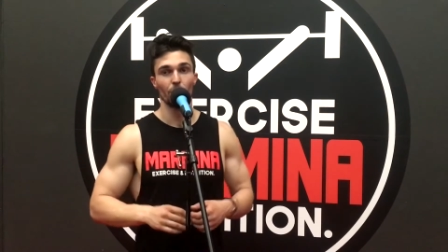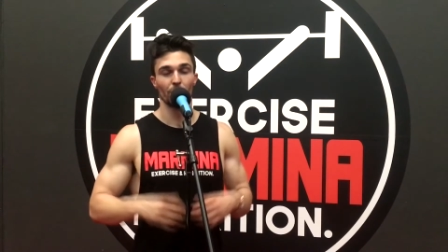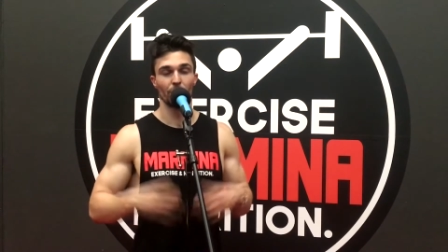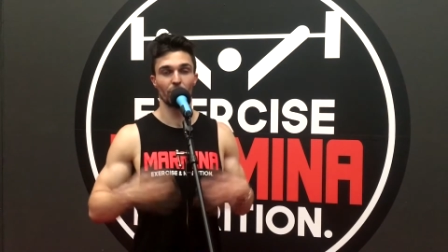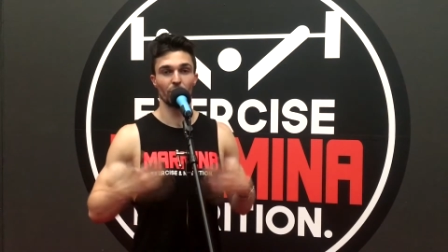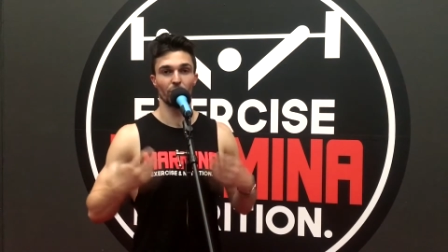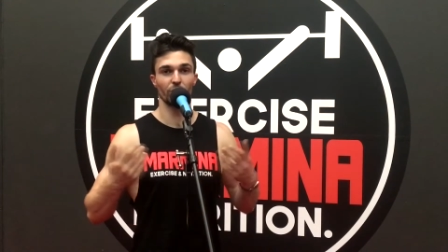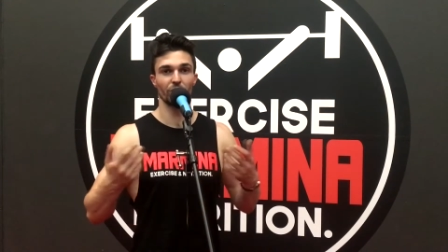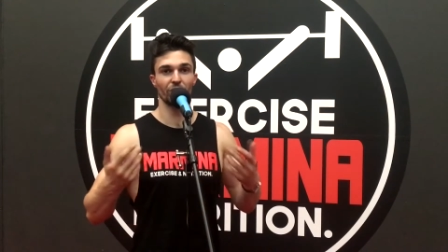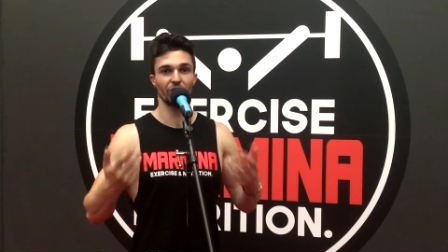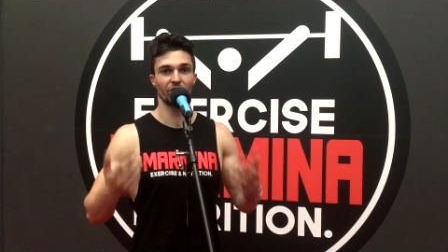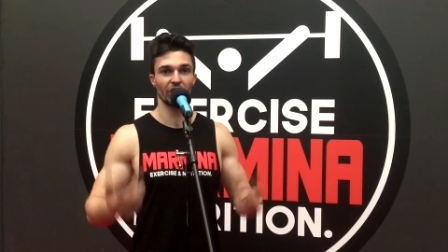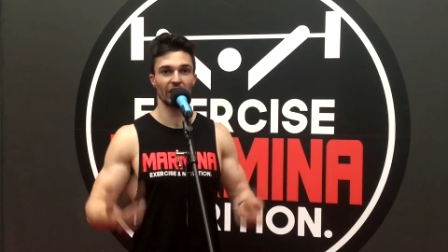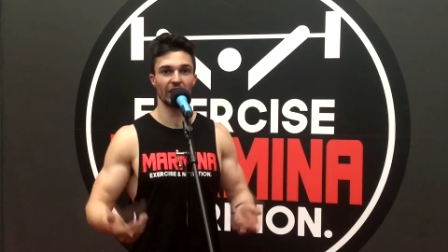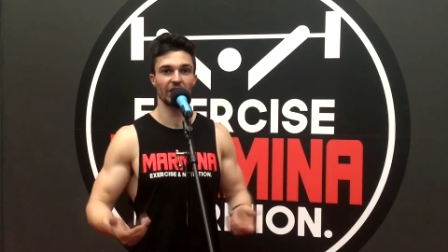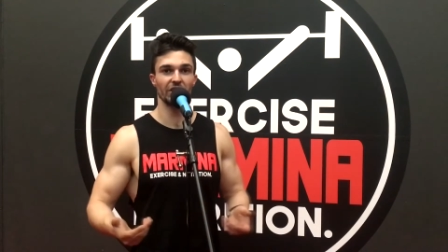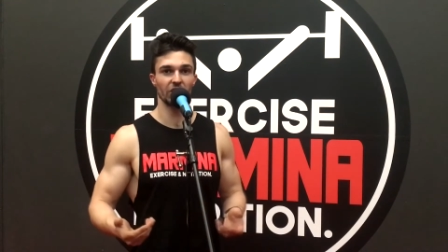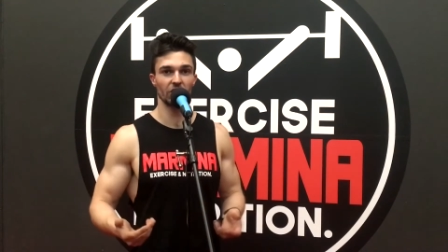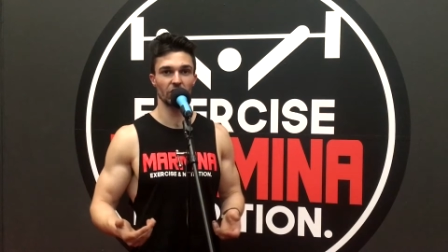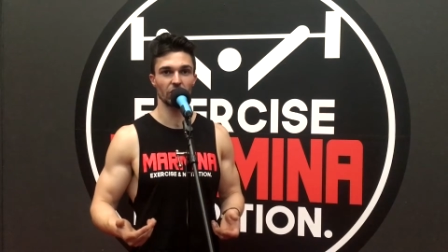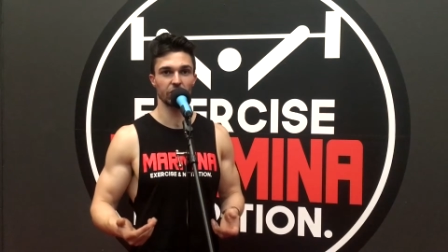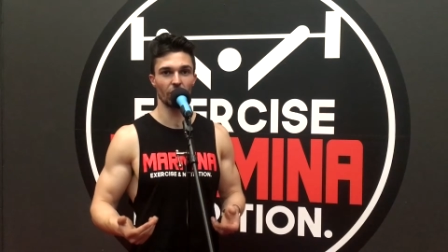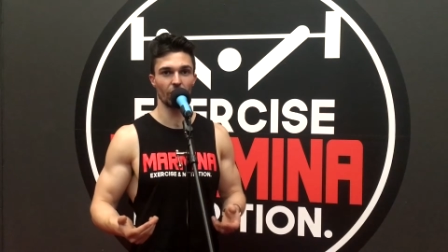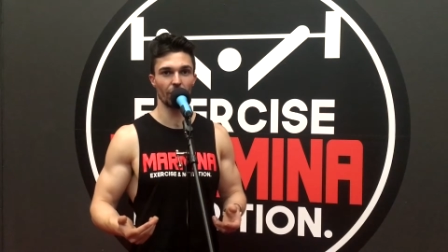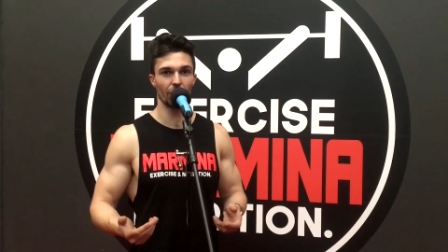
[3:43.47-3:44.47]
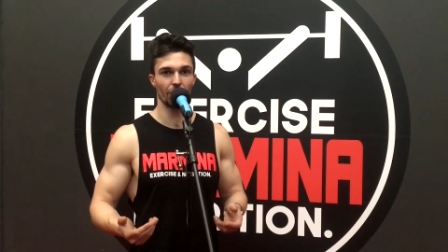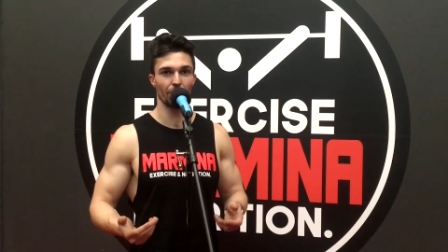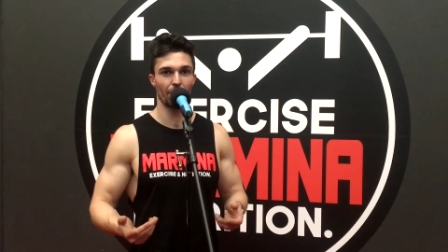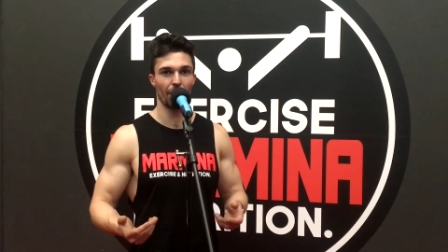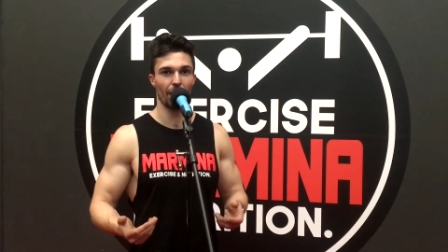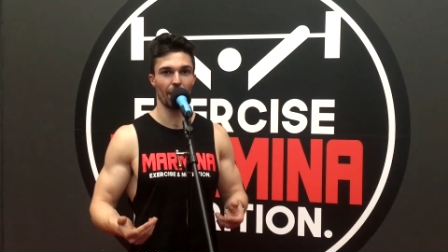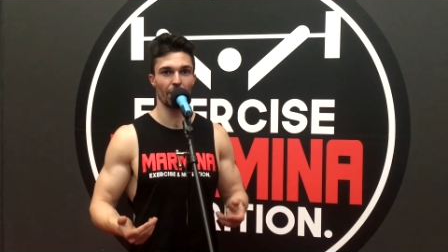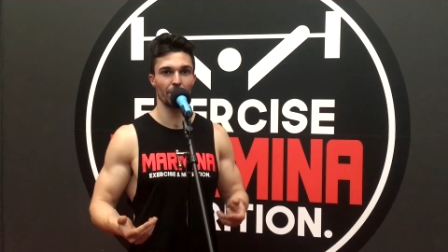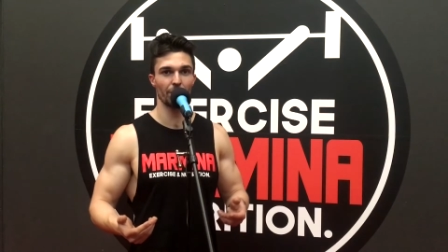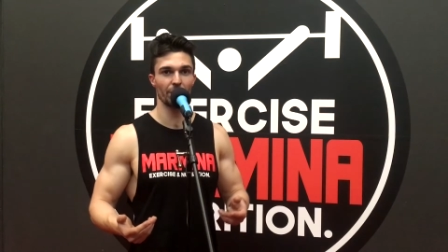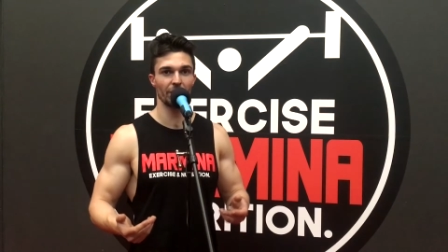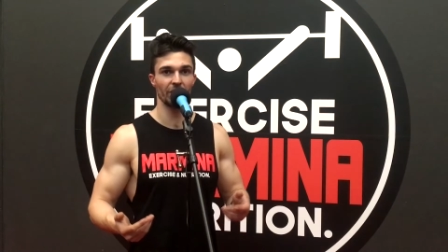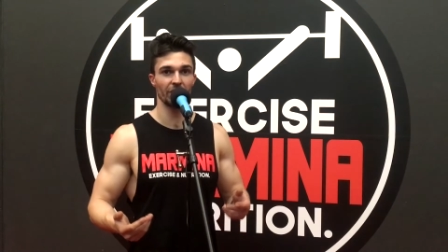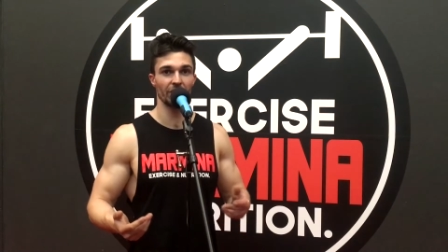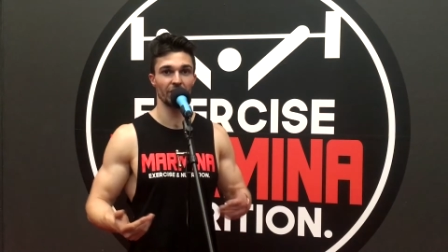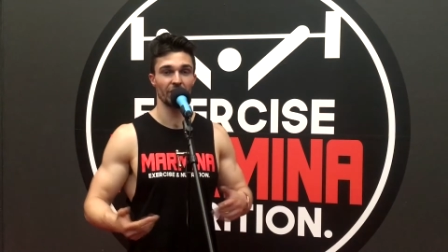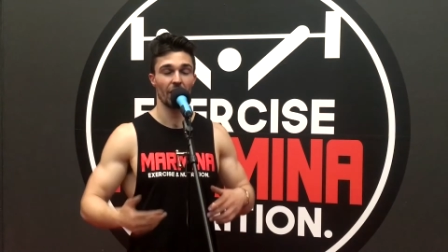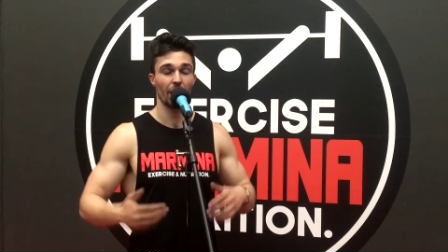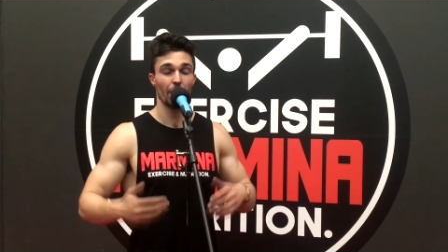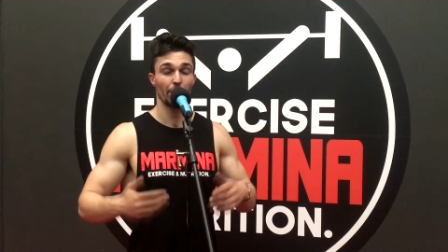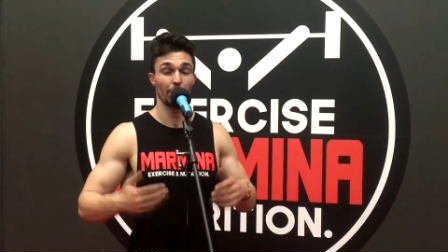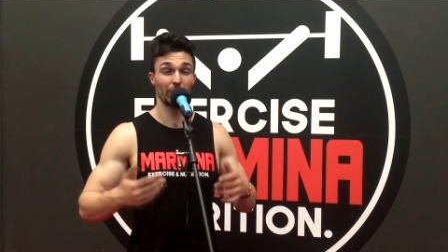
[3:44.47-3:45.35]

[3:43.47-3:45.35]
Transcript: Because we've changed these loading parameters